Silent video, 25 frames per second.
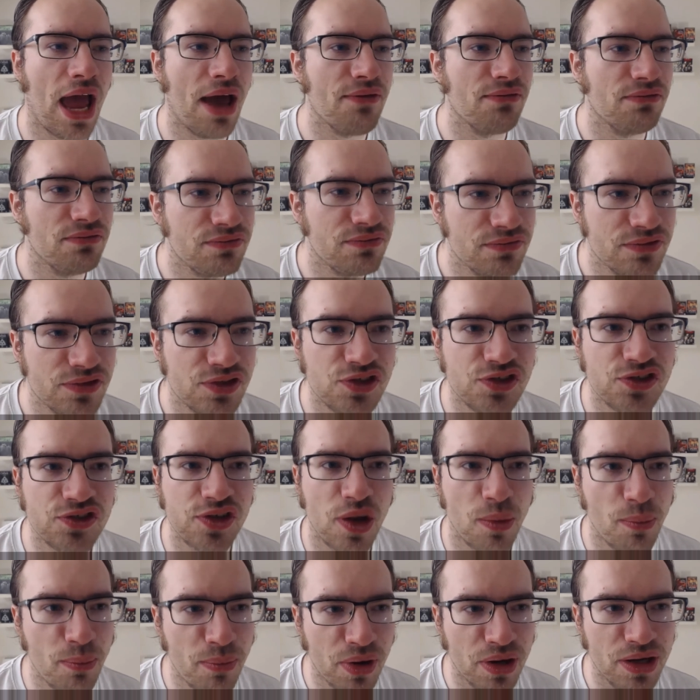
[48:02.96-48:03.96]
have
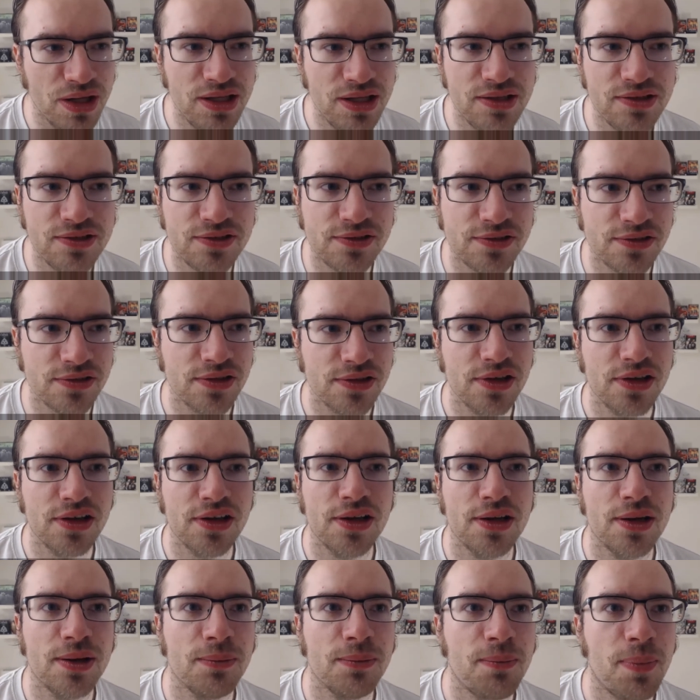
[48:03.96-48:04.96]
somebody's,
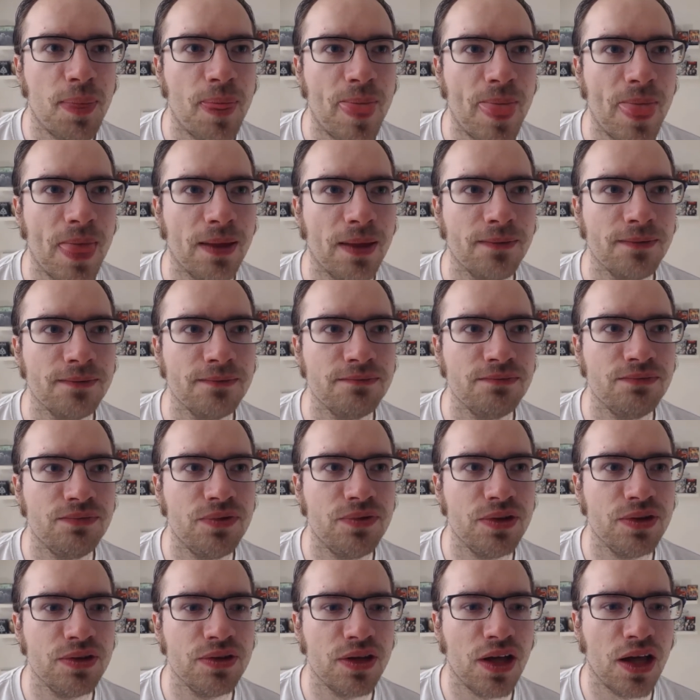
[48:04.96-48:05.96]

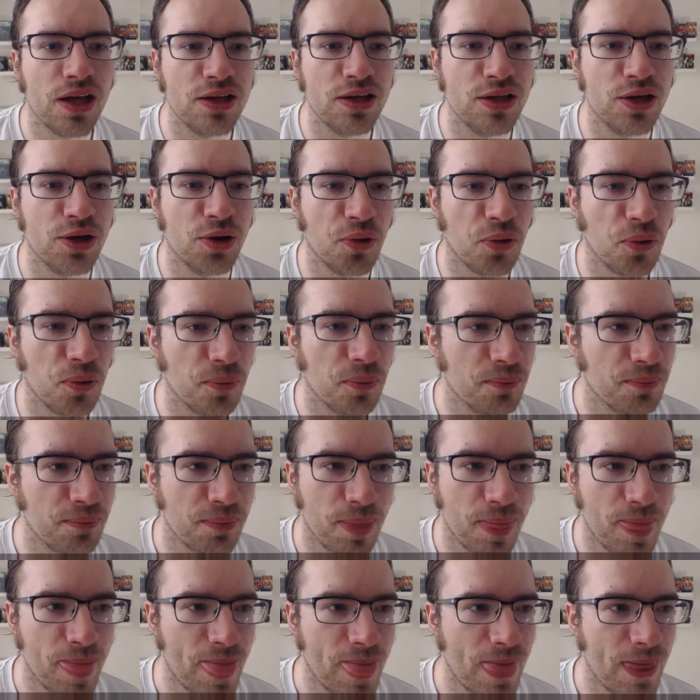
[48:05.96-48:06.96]
you know,
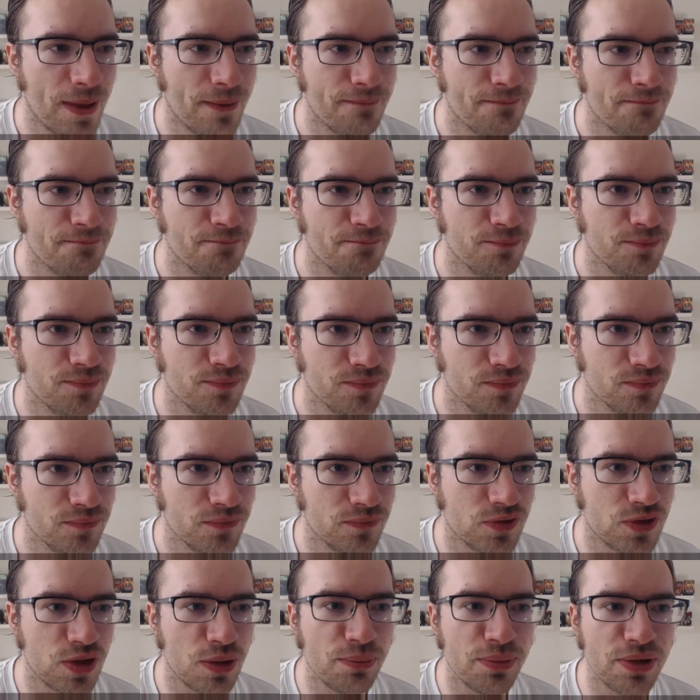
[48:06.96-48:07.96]

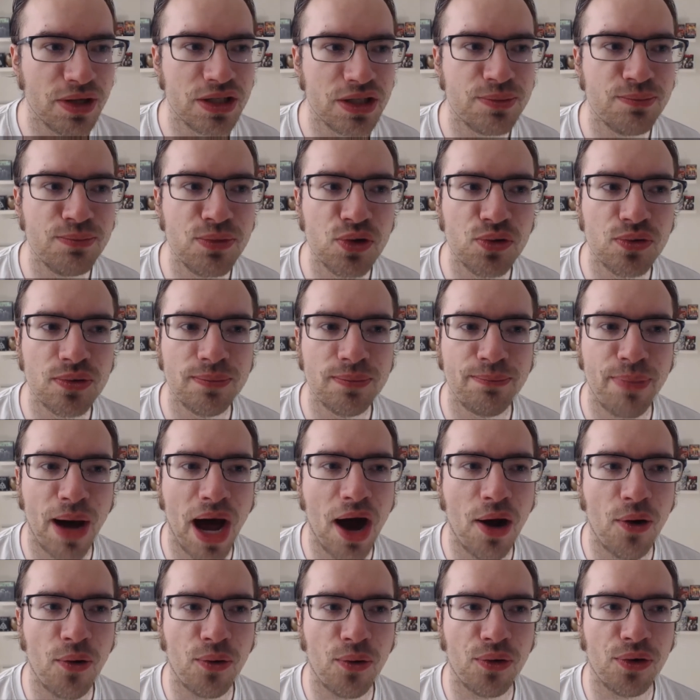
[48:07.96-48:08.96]
somebody's mutant
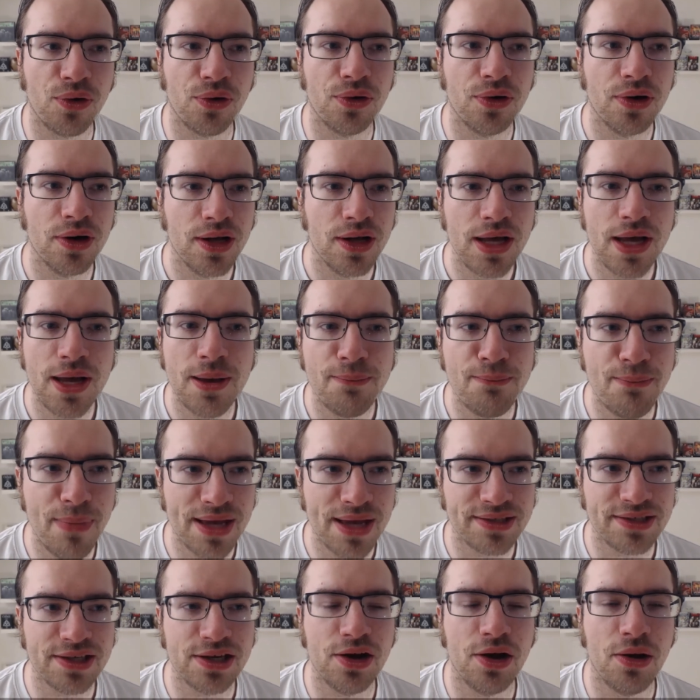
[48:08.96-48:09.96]
power
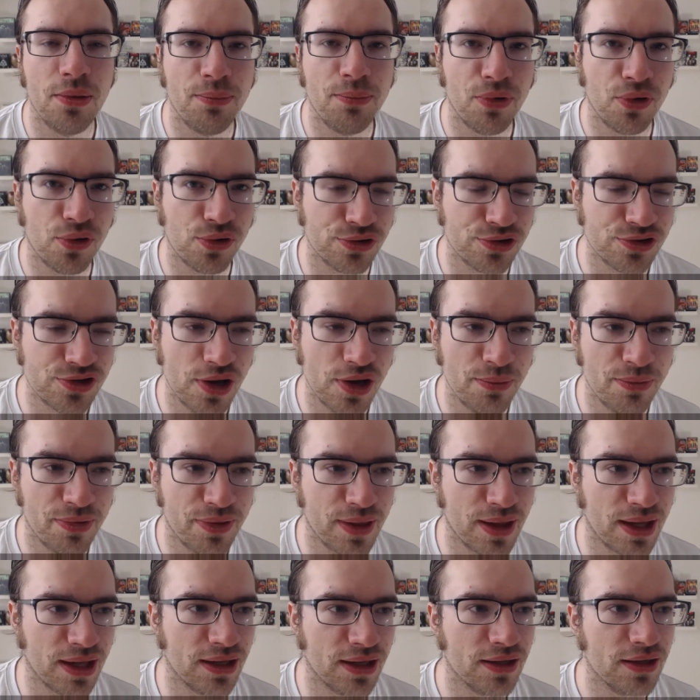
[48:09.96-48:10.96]
mess it up or
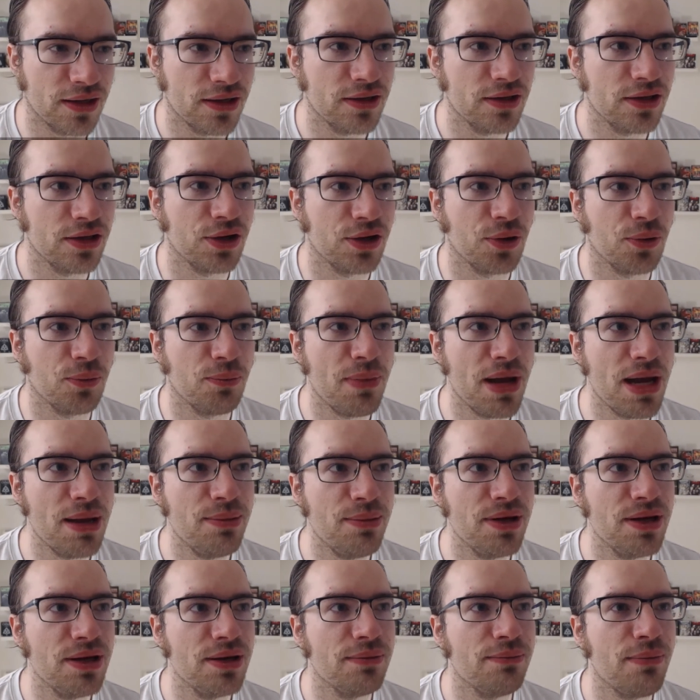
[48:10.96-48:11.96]
something. You know,
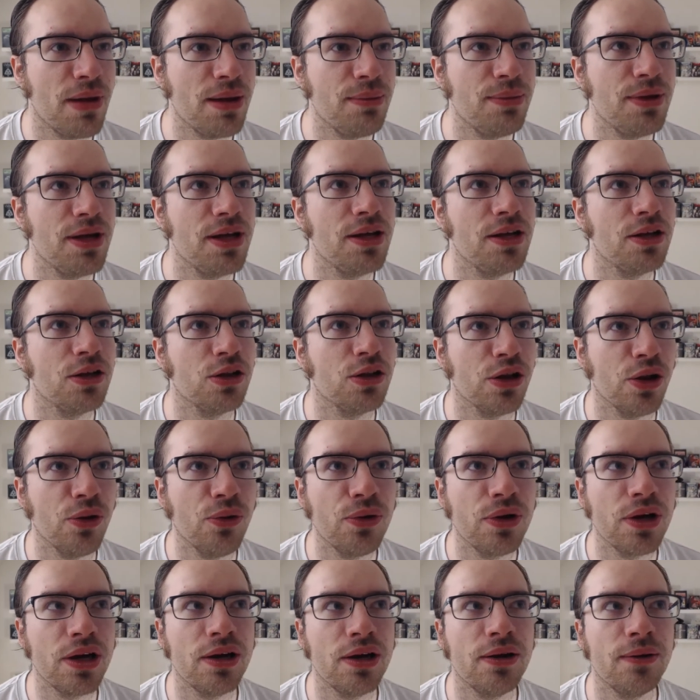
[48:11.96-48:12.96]
maybe maybe
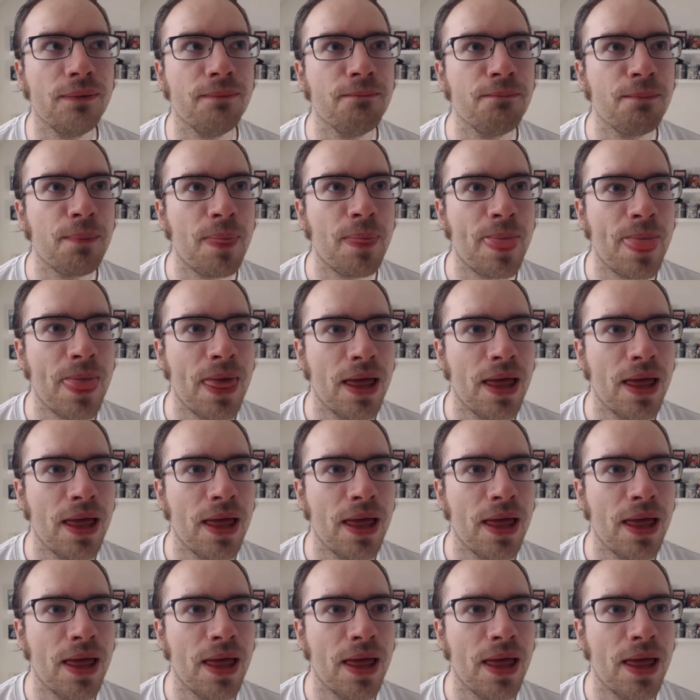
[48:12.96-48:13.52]
Logan,